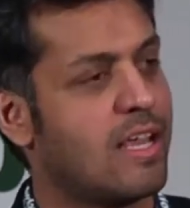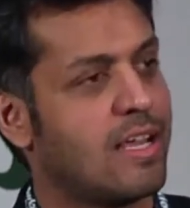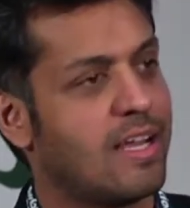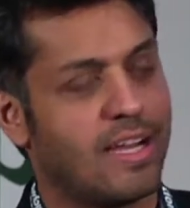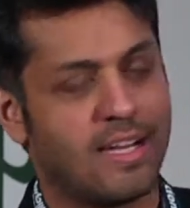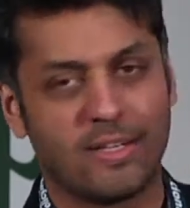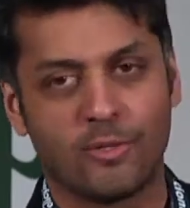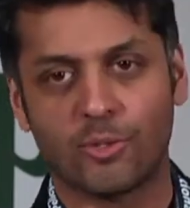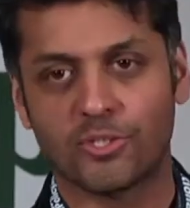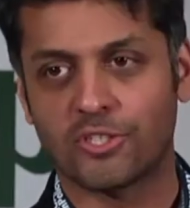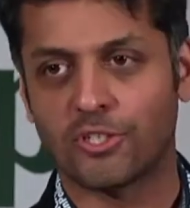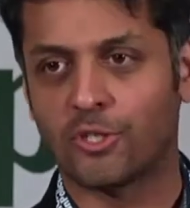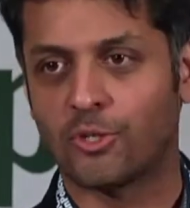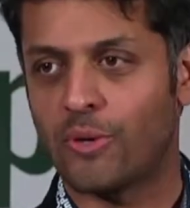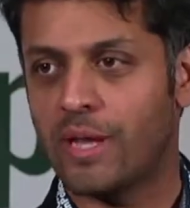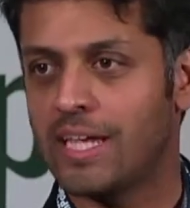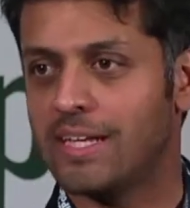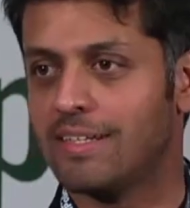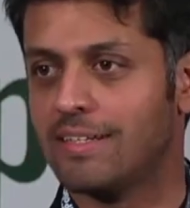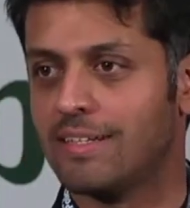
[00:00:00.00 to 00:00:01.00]
It was a
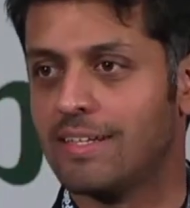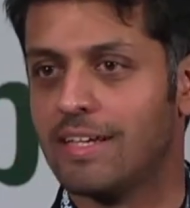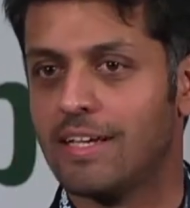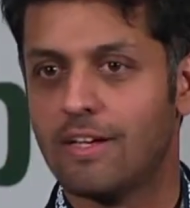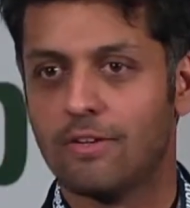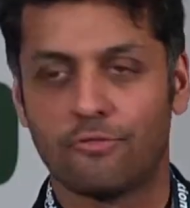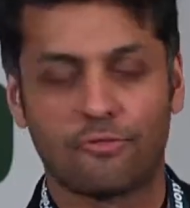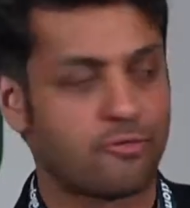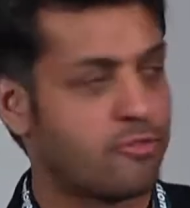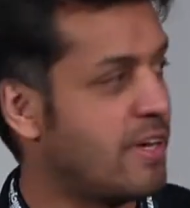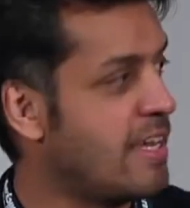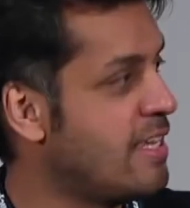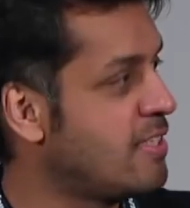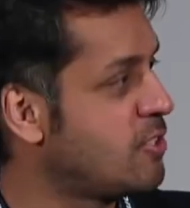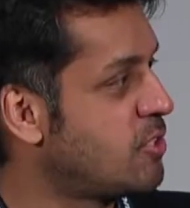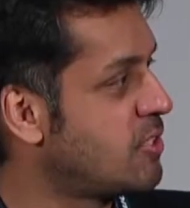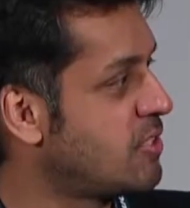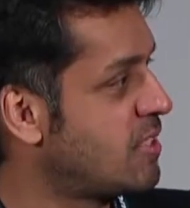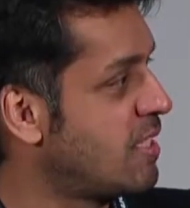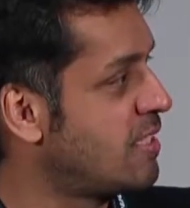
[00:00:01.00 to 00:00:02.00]
great phrase you
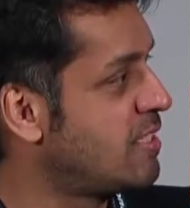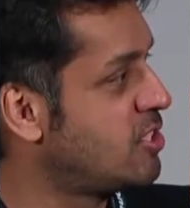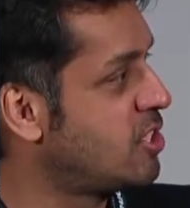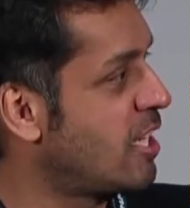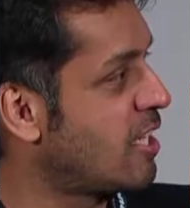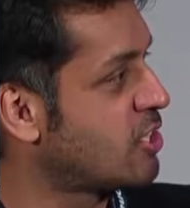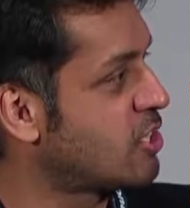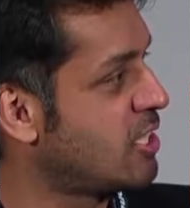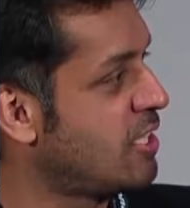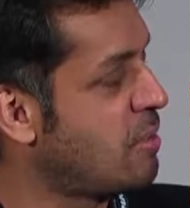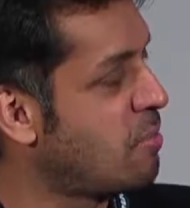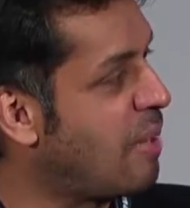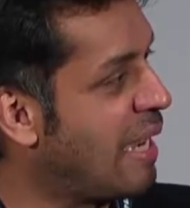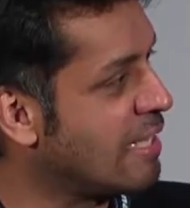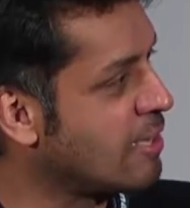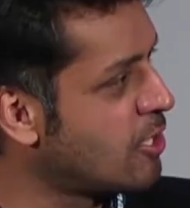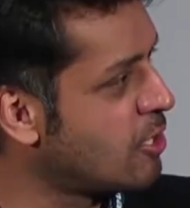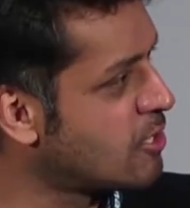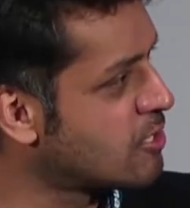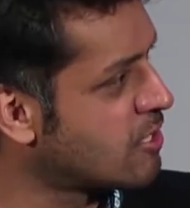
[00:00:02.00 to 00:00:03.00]
just said, Jack Sheen.
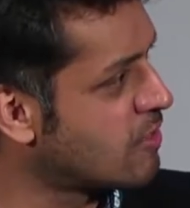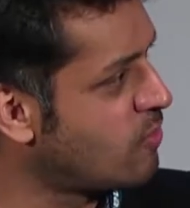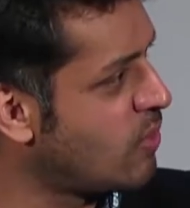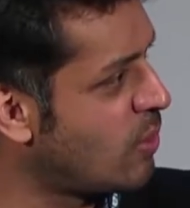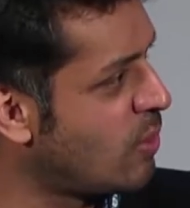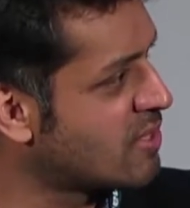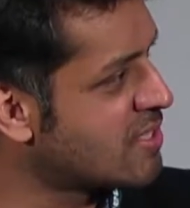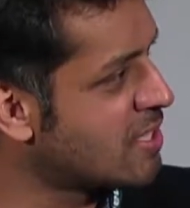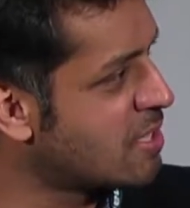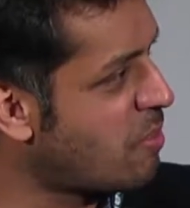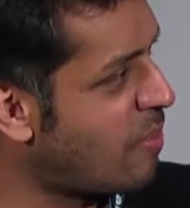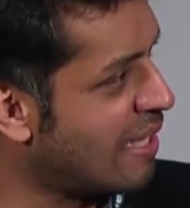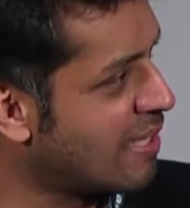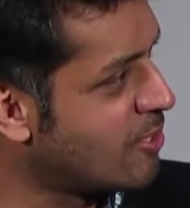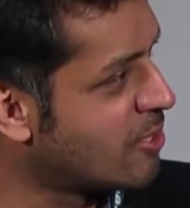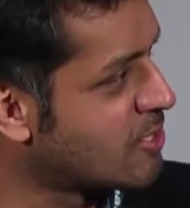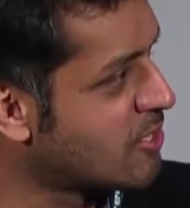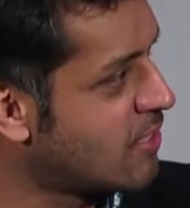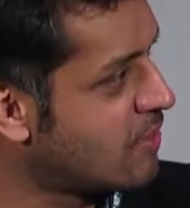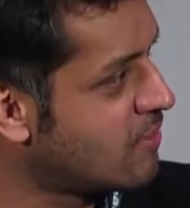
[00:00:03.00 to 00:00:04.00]
Peddlers of, what was it? The
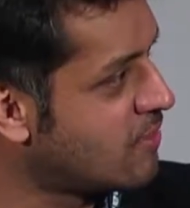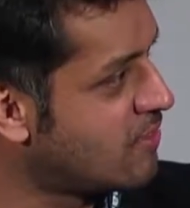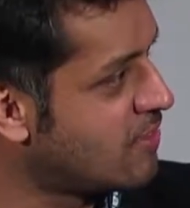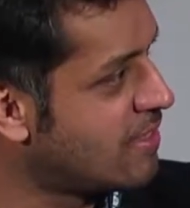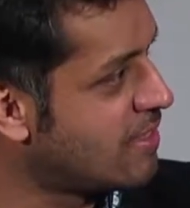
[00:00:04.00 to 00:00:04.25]
peddlers of?